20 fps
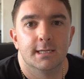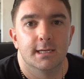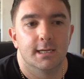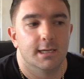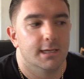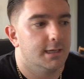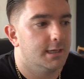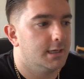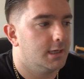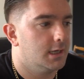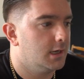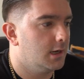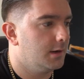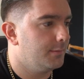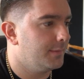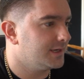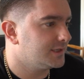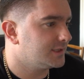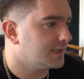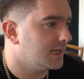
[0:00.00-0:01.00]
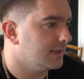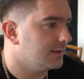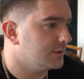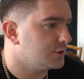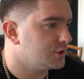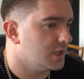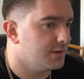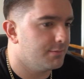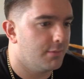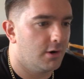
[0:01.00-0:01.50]
uh, I managed to hit the
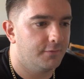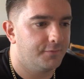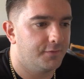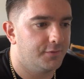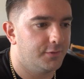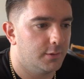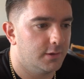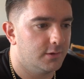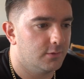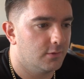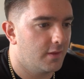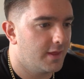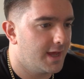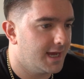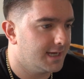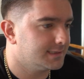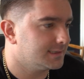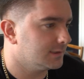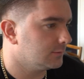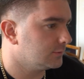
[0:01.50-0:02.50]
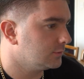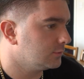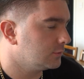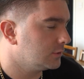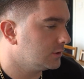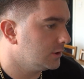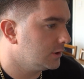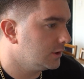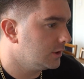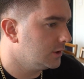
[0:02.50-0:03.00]
gym after doing all of that, so that was all
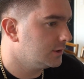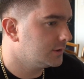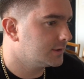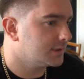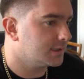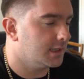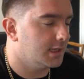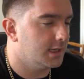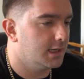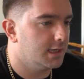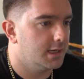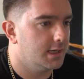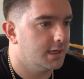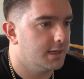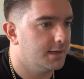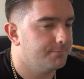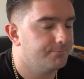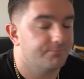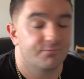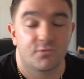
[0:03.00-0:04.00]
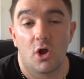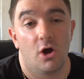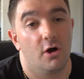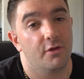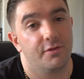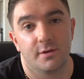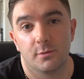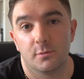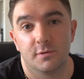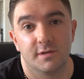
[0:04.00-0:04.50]
good. Um,
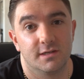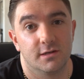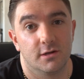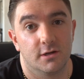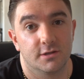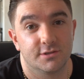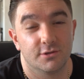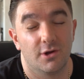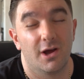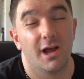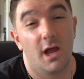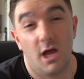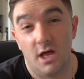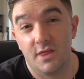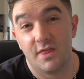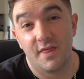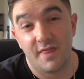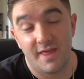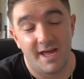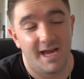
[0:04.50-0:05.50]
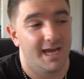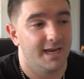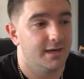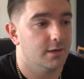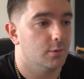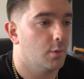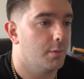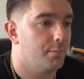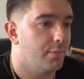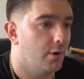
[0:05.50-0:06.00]
can't think of what we did last night, other
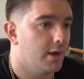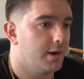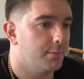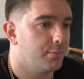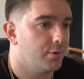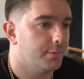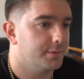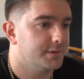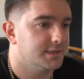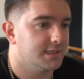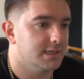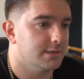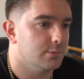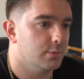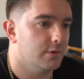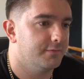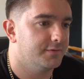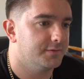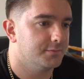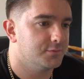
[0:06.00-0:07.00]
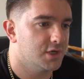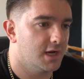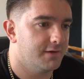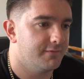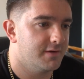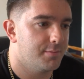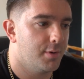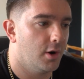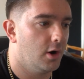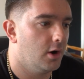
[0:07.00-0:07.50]
than we're buying a property with some J
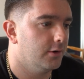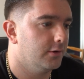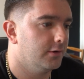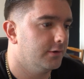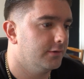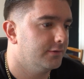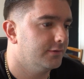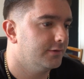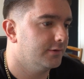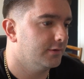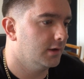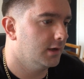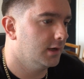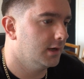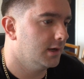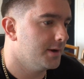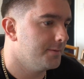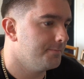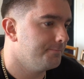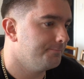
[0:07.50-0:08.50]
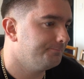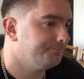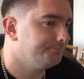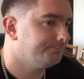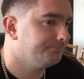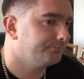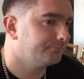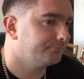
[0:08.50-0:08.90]
V partners um,